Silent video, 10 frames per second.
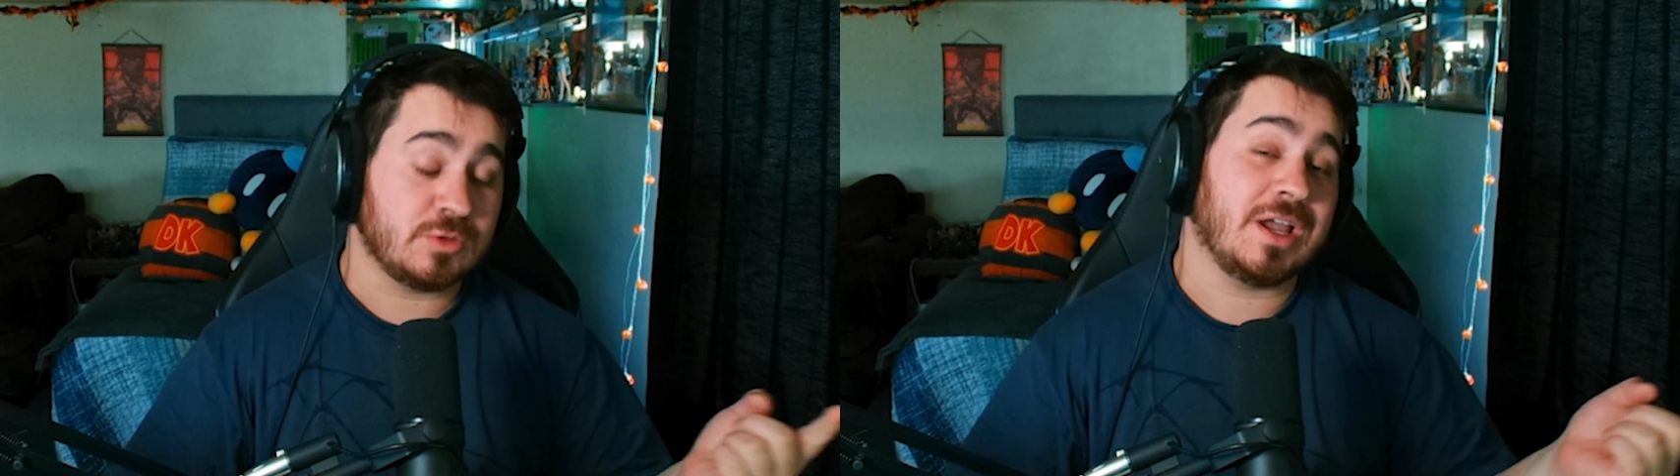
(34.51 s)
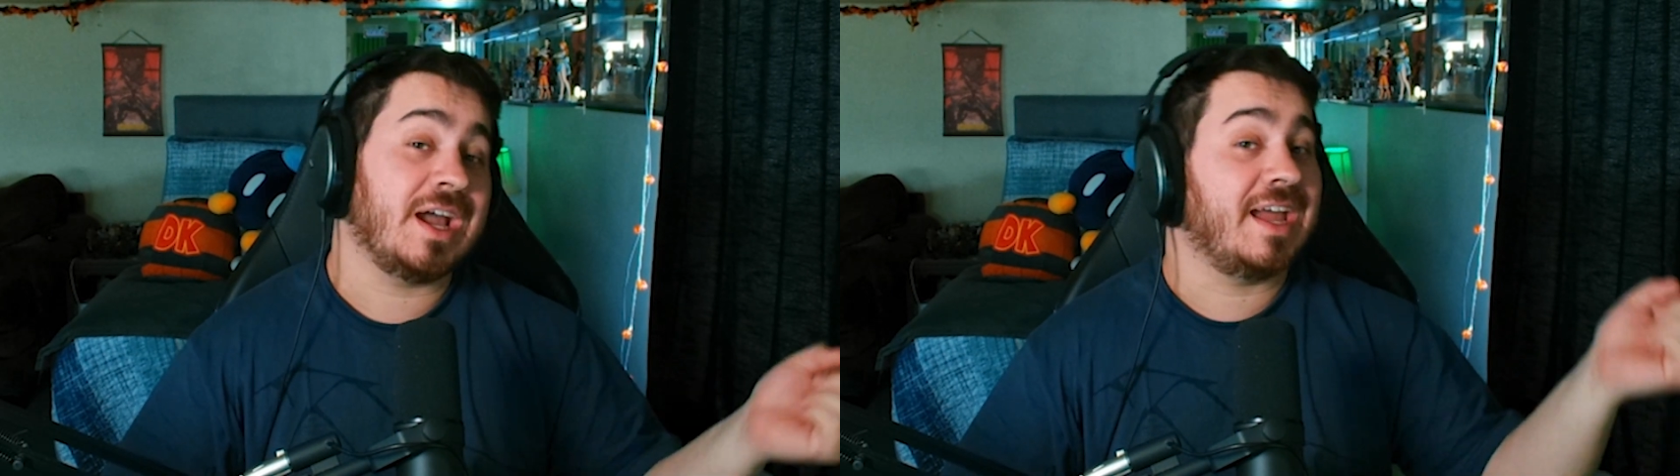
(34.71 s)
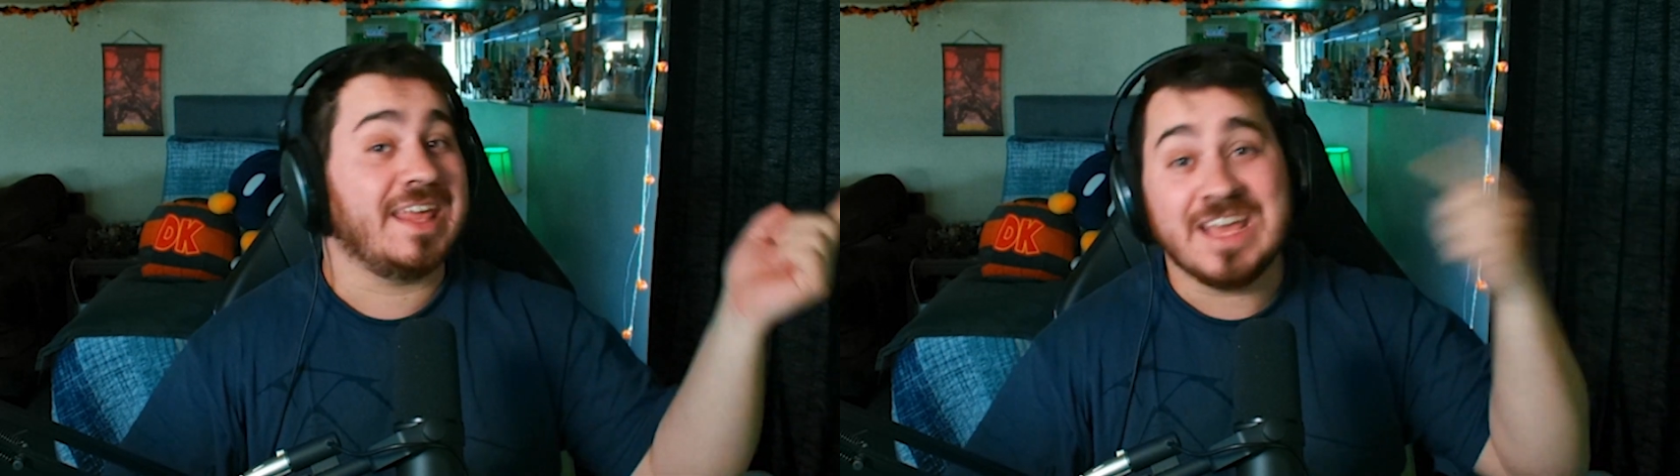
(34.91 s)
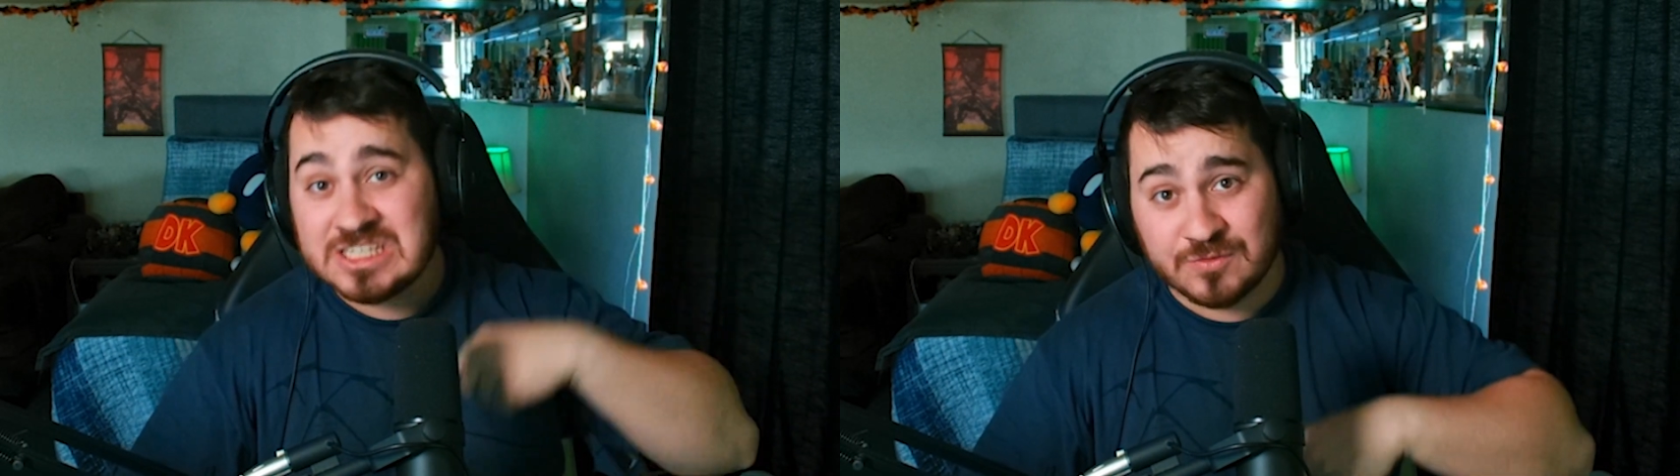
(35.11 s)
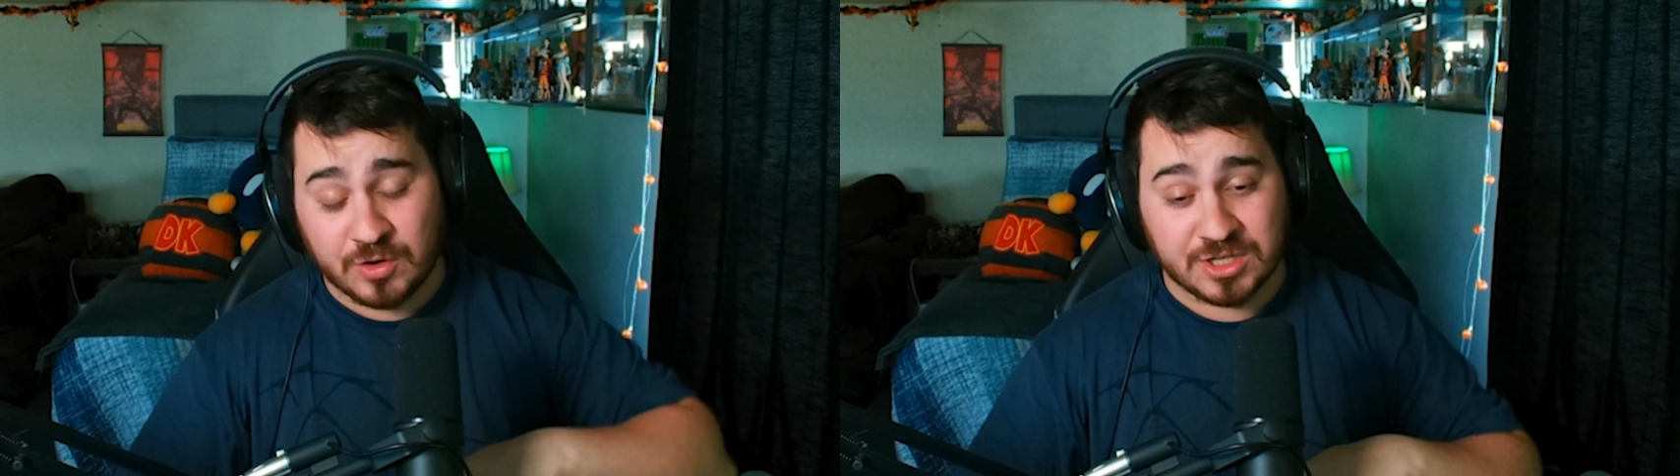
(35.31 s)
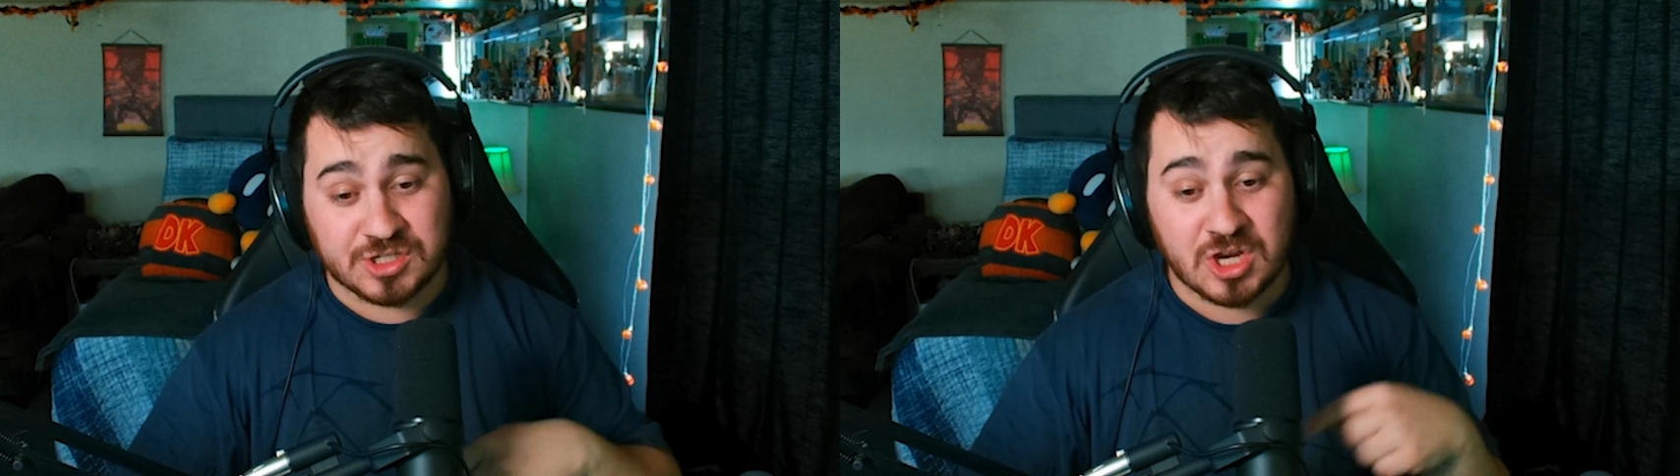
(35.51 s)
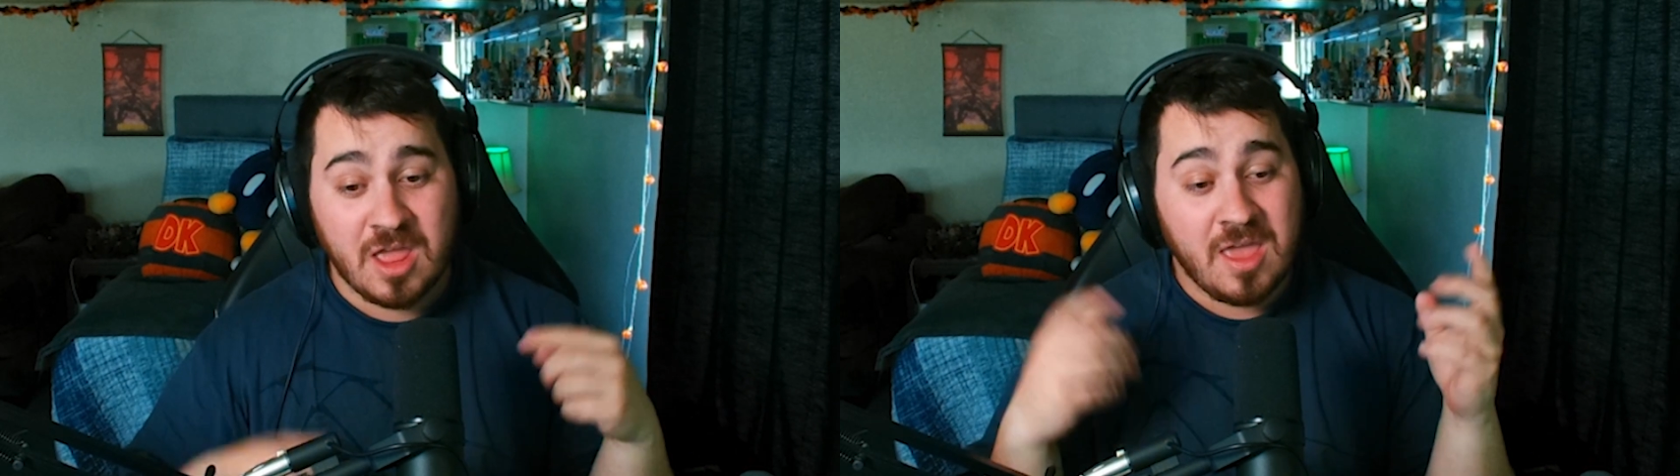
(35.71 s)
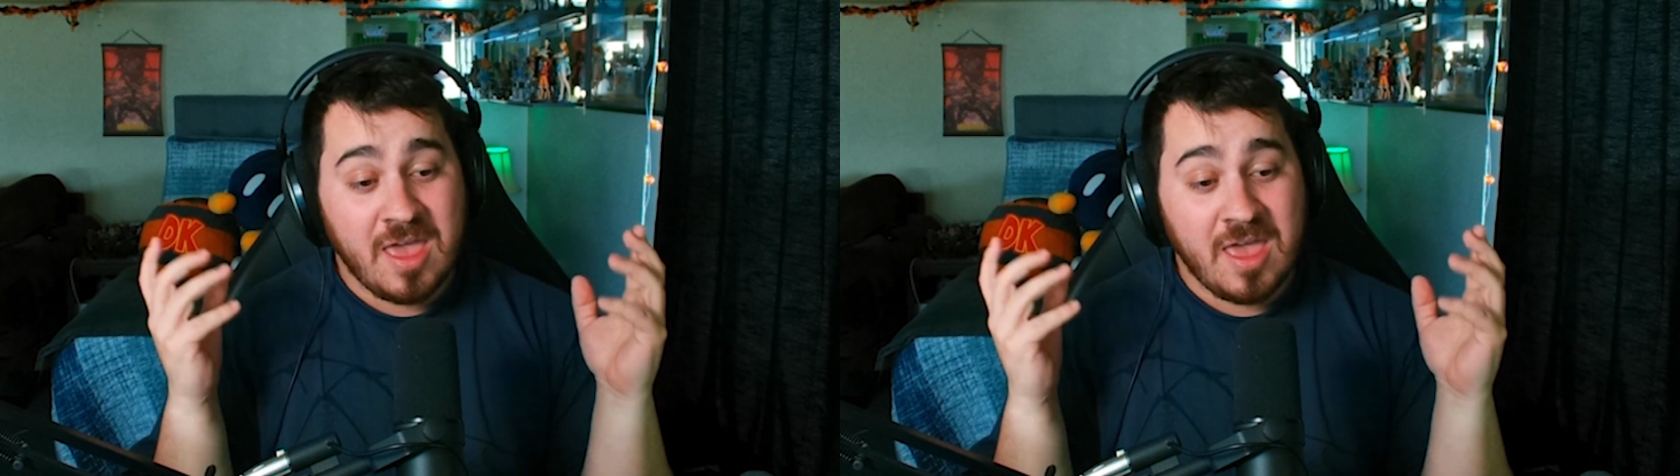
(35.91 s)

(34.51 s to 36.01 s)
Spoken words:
so I got his footage,